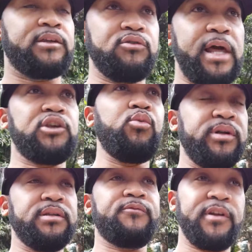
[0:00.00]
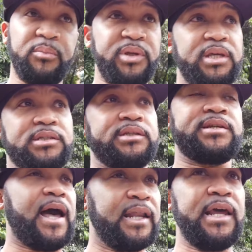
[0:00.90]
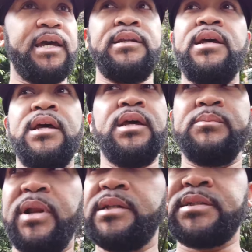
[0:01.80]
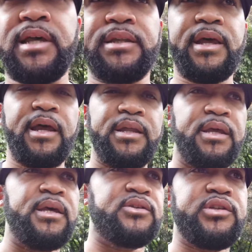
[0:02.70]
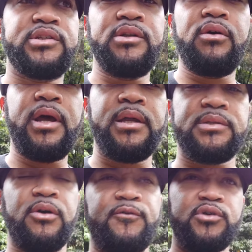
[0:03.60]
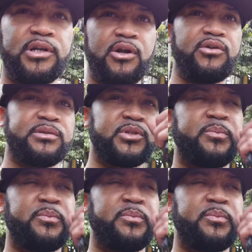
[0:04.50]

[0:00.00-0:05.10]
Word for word: like you, like you would in Philippines and Thailand and places like that. So just know that. So if you could learn some